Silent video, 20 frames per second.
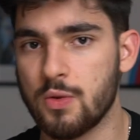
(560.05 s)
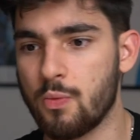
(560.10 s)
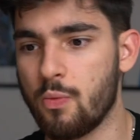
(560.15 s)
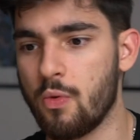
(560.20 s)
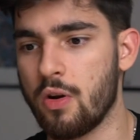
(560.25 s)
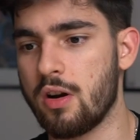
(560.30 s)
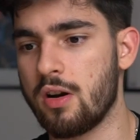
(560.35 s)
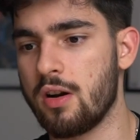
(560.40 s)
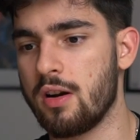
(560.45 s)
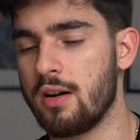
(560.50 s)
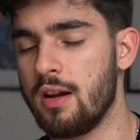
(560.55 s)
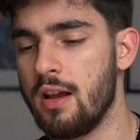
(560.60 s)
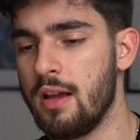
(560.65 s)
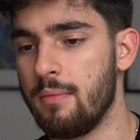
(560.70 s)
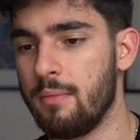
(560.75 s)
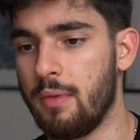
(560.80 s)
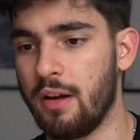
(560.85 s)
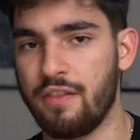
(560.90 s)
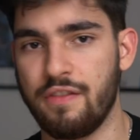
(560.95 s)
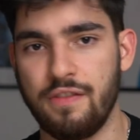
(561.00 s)
what are
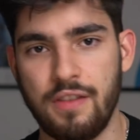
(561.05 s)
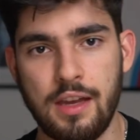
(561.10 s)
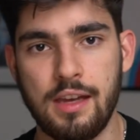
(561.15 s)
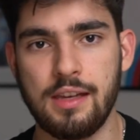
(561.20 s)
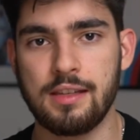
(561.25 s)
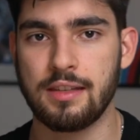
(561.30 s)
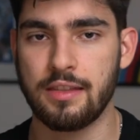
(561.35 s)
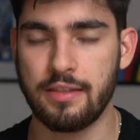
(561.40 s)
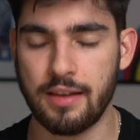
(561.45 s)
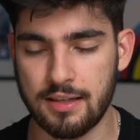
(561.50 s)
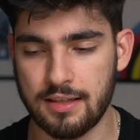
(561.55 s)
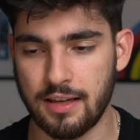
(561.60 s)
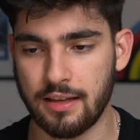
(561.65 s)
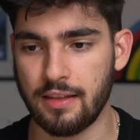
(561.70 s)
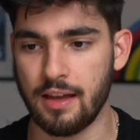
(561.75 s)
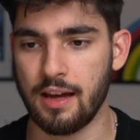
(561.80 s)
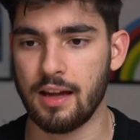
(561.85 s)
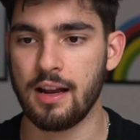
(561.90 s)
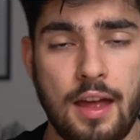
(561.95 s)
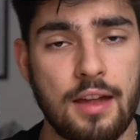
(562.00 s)
my fees, things
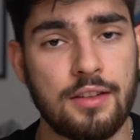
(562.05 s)
like that.